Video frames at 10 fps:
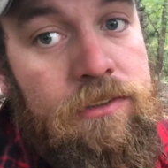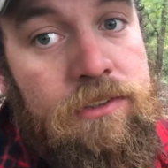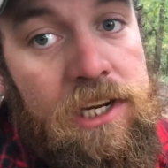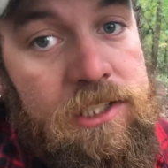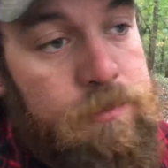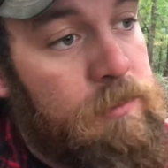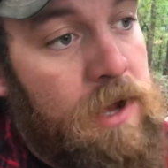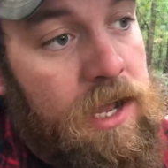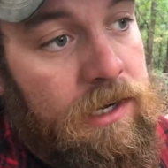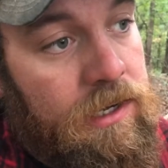changed my
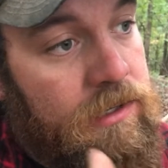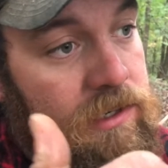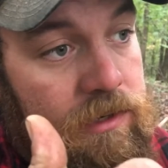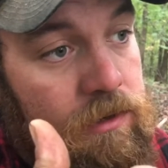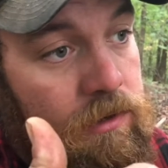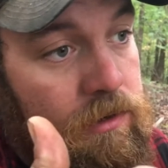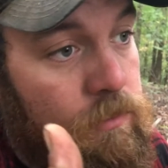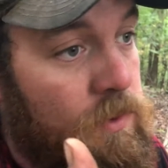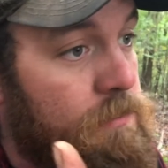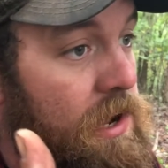mind,
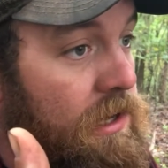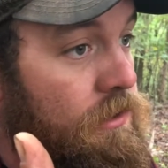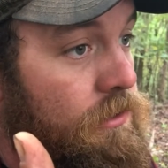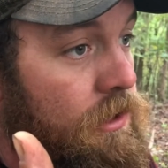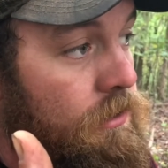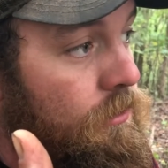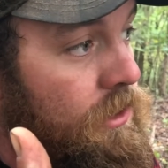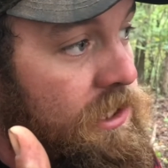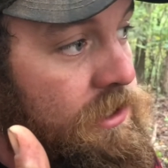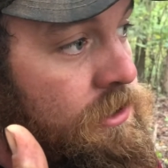and went back to the other
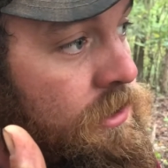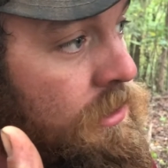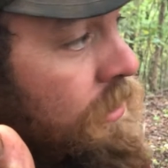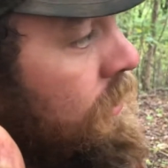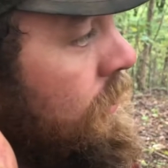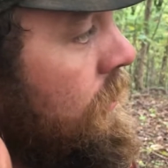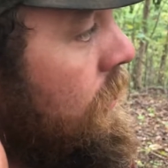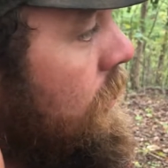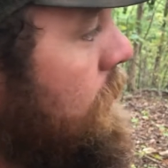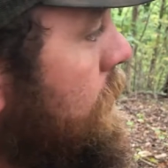ridge.
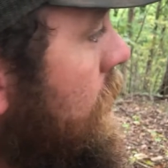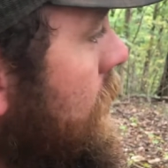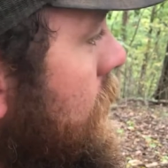But